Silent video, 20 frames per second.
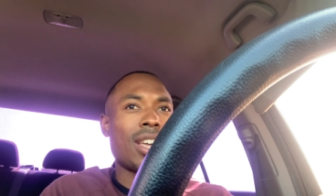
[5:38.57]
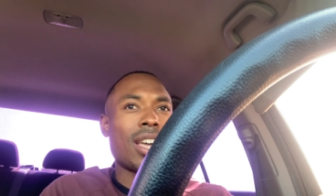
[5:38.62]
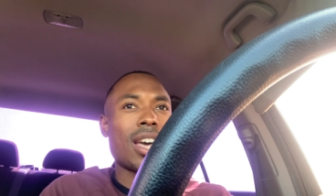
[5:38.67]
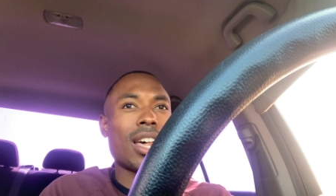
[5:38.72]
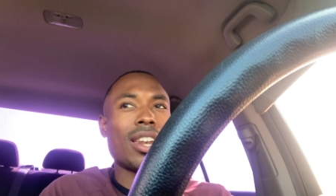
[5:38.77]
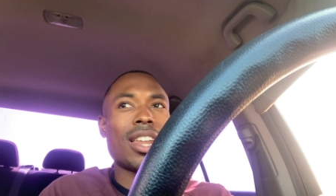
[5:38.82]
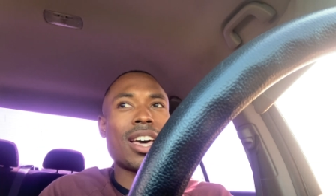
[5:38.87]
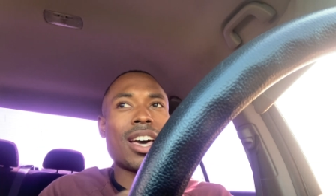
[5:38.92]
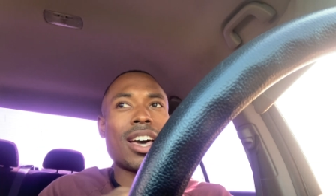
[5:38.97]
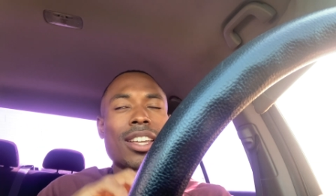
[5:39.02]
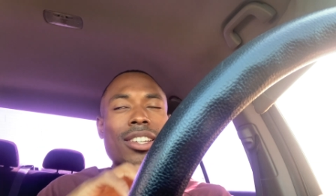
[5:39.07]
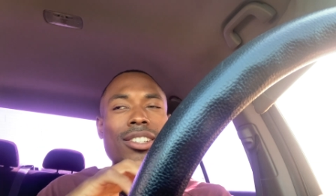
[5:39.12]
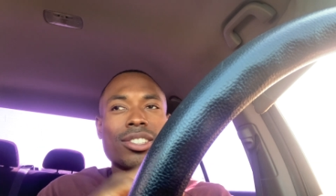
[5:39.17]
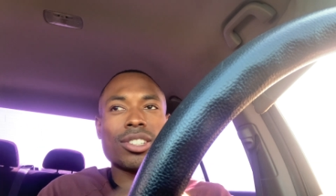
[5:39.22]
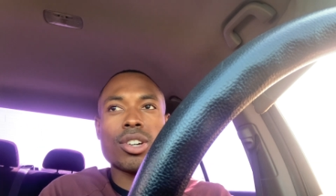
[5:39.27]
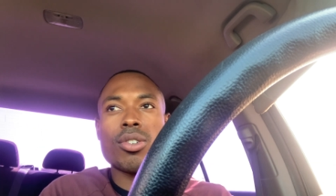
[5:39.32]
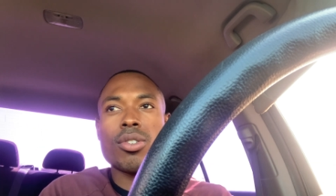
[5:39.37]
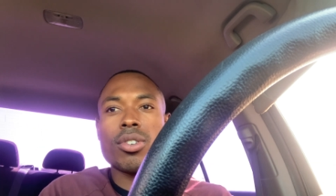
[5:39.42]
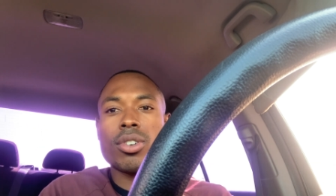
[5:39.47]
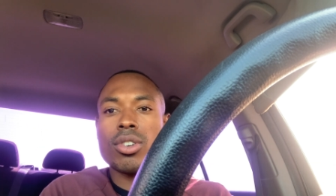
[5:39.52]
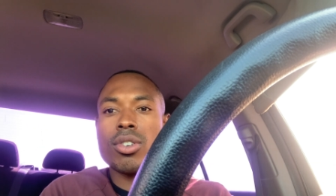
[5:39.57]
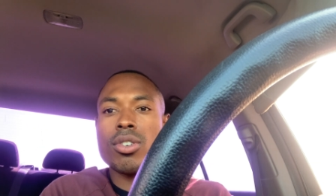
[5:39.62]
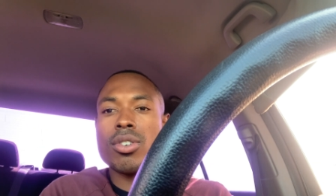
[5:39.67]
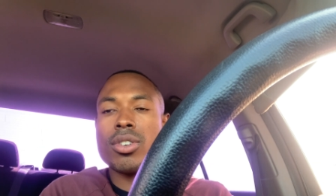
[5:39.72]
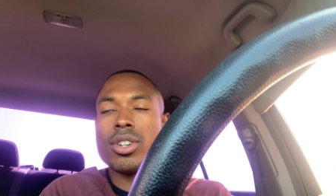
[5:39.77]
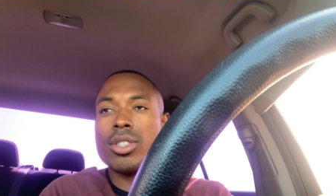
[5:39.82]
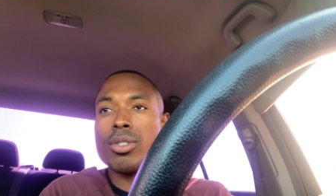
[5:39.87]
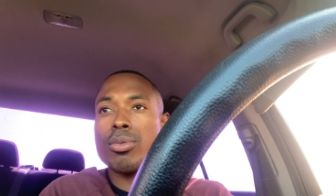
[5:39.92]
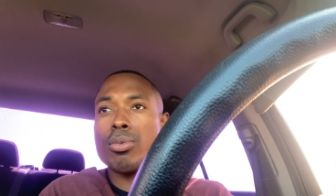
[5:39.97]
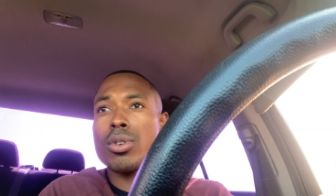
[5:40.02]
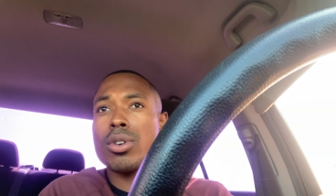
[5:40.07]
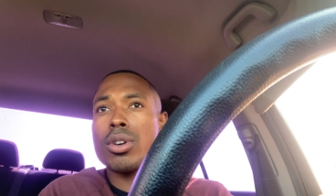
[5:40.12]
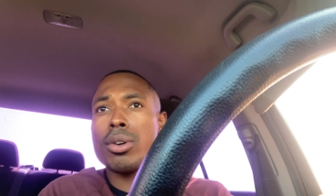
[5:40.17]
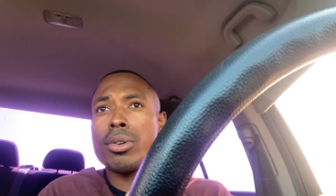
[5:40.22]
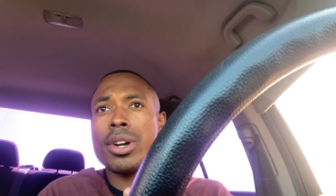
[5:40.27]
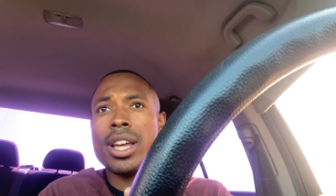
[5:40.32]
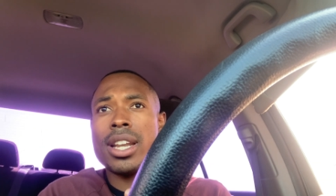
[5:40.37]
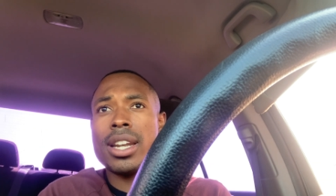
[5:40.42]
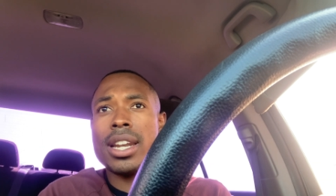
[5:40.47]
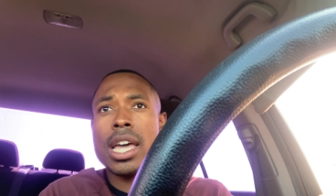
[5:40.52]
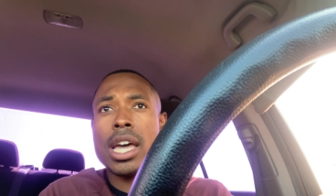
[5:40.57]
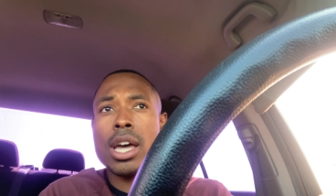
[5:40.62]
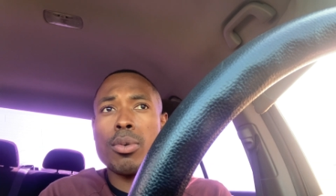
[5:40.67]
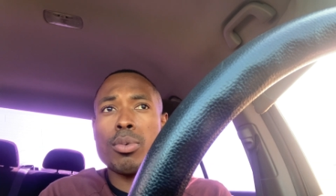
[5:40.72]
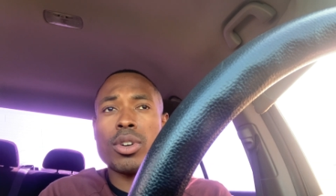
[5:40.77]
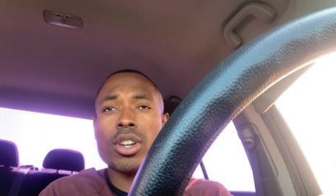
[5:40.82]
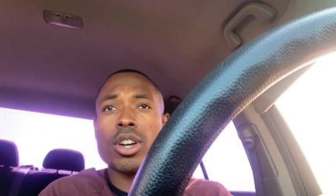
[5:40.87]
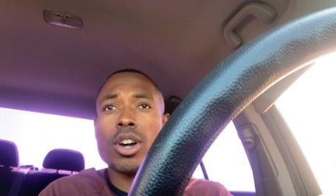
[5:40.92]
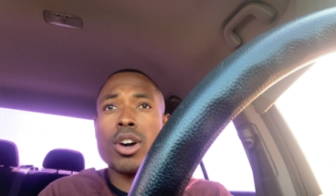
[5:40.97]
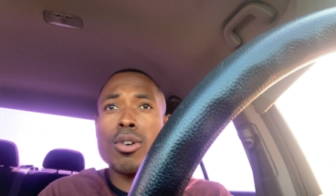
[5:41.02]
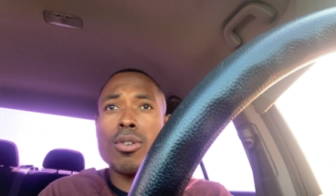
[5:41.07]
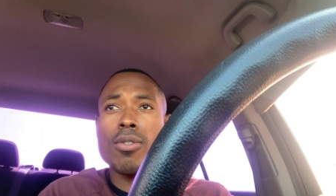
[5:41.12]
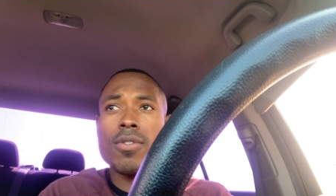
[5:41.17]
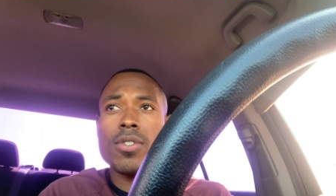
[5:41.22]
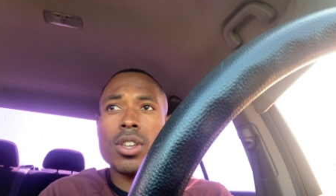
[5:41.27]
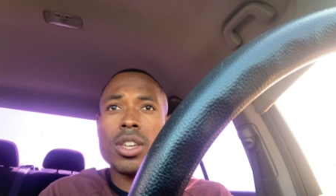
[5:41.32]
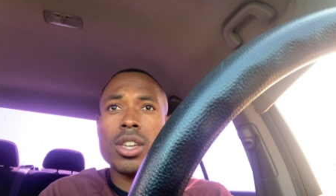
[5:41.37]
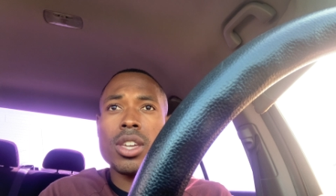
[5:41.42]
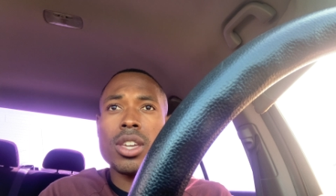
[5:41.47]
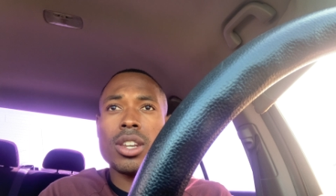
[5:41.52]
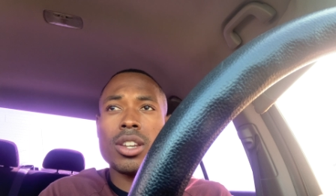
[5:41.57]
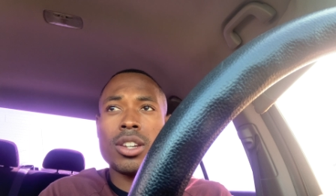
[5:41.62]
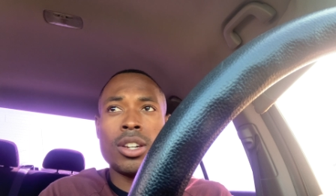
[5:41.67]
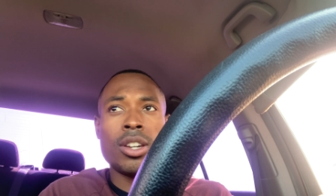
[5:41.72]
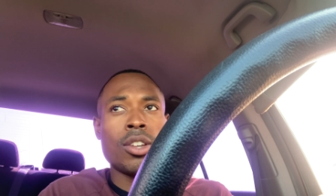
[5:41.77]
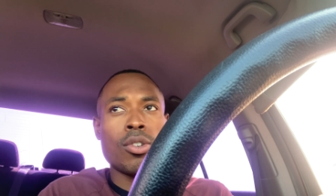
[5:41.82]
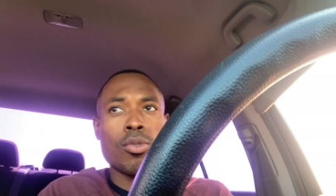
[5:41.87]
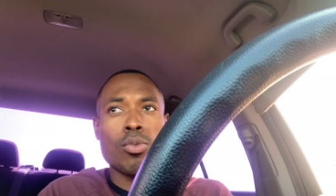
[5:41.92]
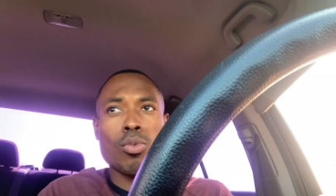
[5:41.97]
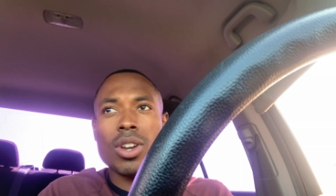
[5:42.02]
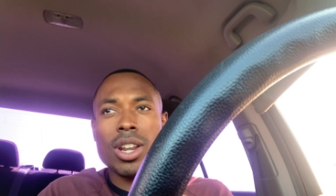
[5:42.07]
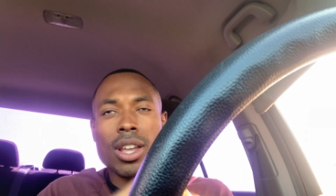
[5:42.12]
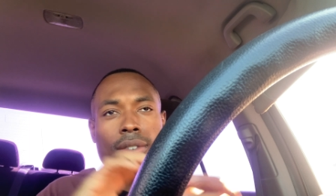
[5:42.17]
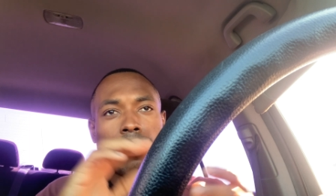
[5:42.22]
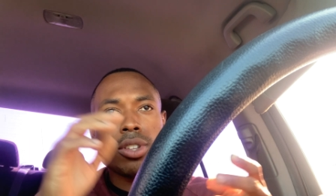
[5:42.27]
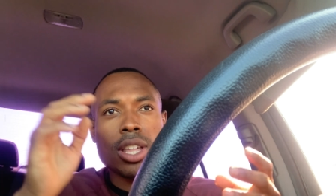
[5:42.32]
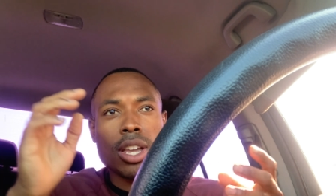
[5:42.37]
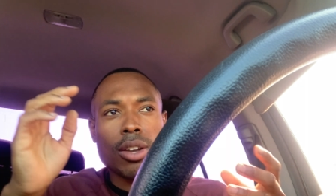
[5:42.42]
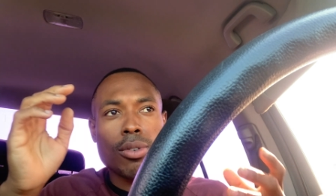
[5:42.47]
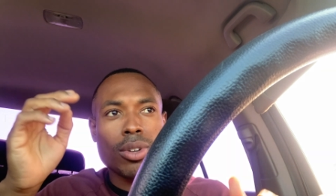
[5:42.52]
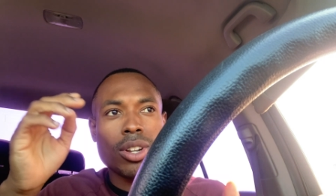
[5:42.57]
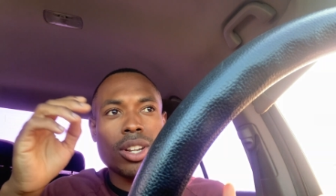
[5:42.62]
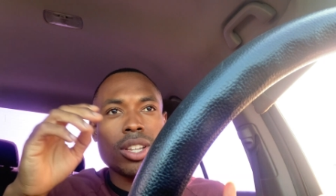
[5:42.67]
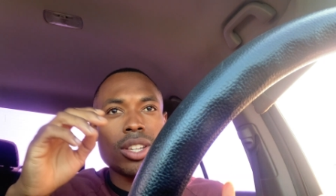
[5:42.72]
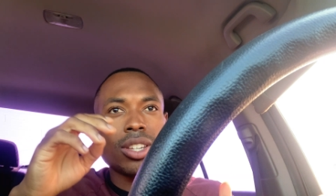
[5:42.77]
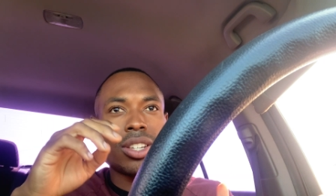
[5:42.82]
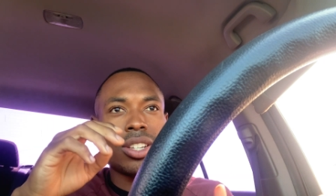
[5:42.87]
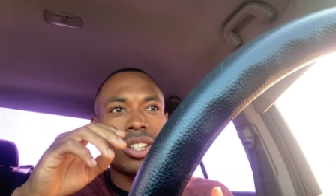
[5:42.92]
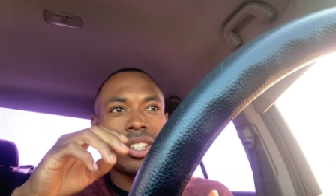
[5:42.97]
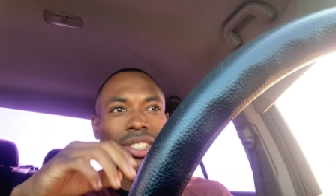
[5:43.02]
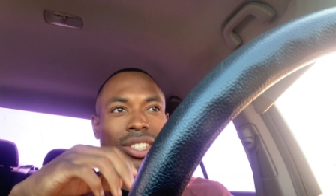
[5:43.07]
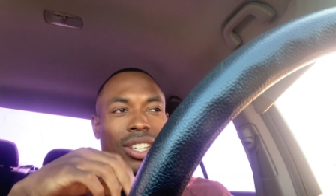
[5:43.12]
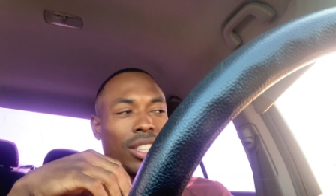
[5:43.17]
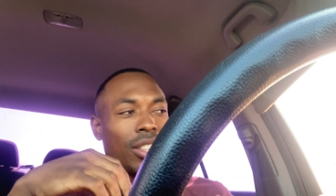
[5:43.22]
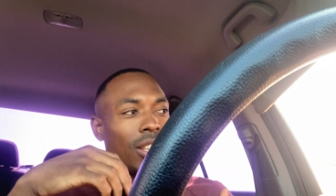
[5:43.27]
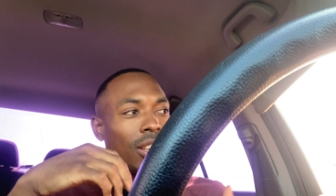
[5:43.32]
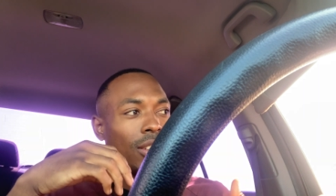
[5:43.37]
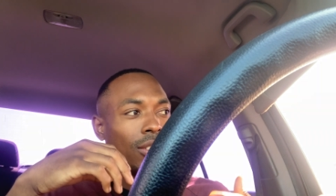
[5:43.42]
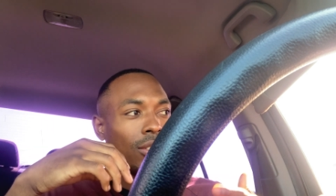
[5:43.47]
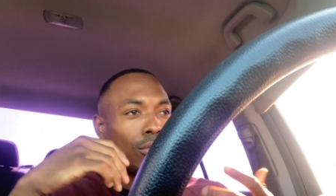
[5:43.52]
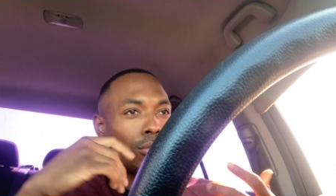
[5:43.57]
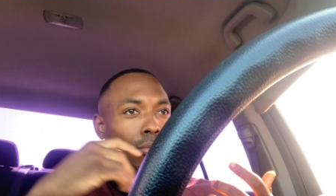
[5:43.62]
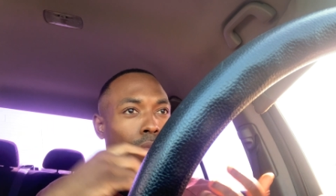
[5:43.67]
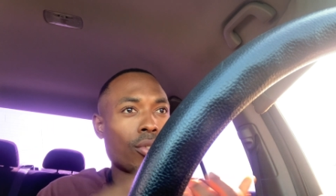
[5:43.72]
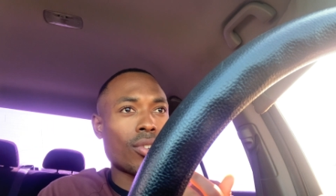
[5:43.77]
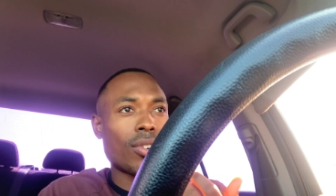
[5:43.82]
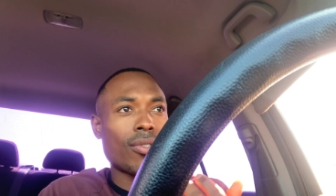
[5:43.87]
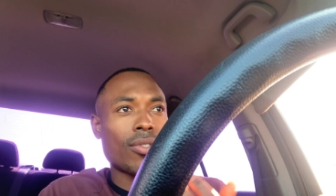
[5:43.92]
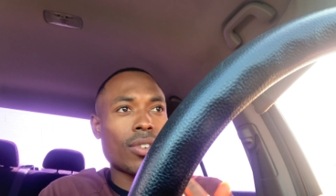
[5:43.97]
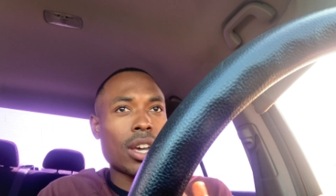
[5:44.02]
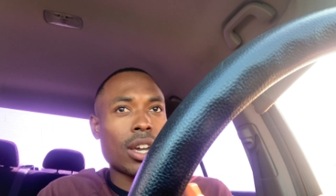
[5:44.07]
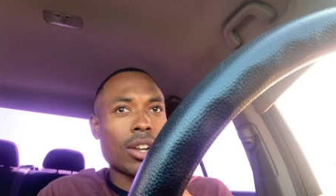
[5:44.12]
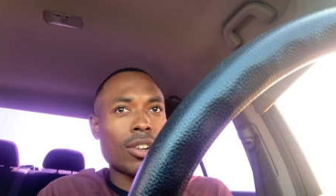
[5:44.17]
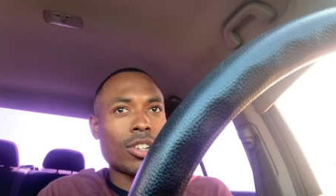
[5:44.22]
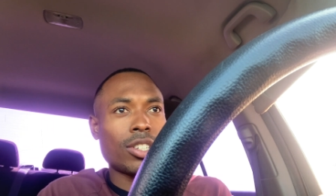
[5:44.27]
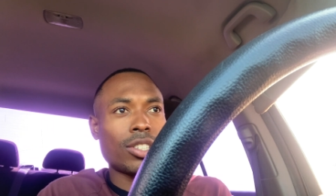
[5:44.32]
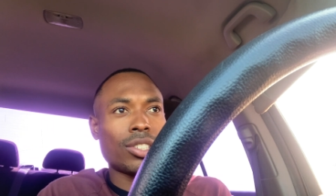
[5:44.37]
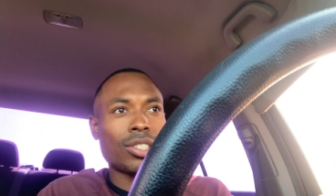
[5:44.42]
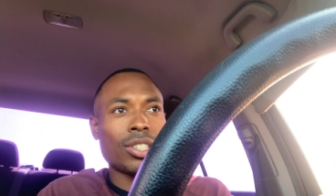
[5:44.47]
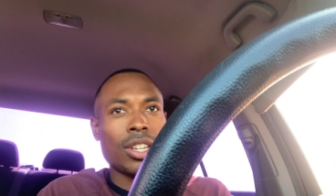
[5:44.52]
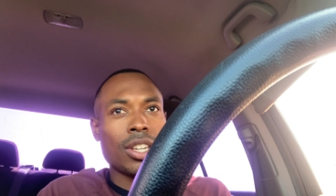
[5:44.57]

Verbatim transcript: A lot is going on in the world right now with COVID and whatever that really is. I think it's coronavirus.